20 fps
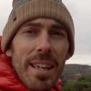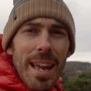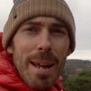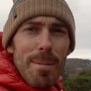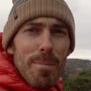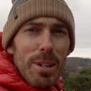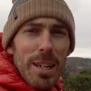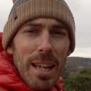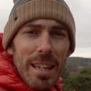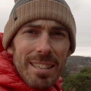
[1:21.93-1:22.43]

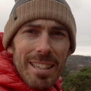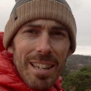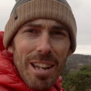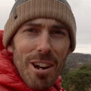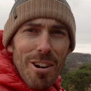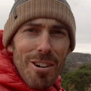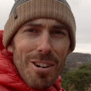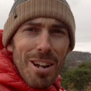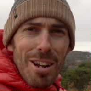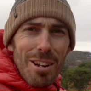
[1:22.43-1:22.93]
Camera gets
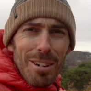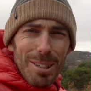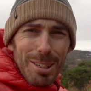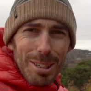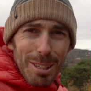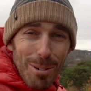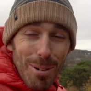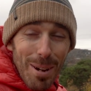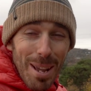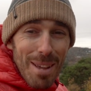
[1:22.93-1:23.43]
lower and lower
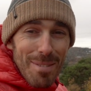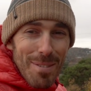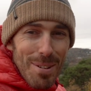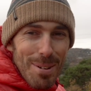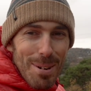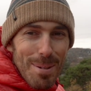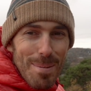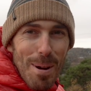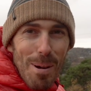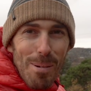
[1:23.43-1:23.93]
because it's quite heavy
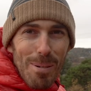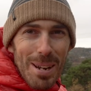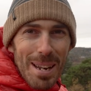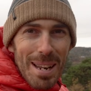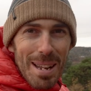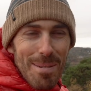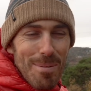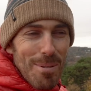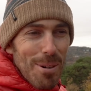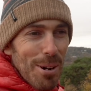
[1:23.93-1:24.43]
when I'm
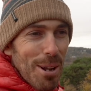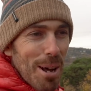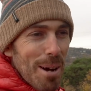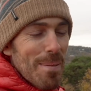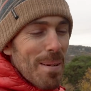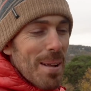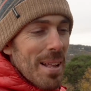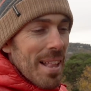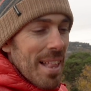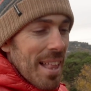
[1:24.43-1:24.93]
holding it in one
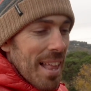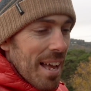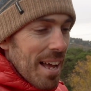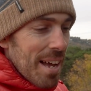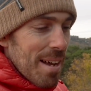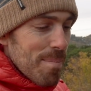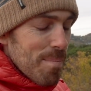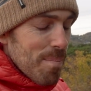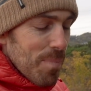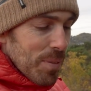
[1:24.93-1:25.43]

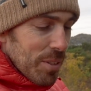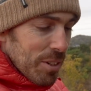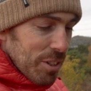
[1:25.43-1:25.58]
arm.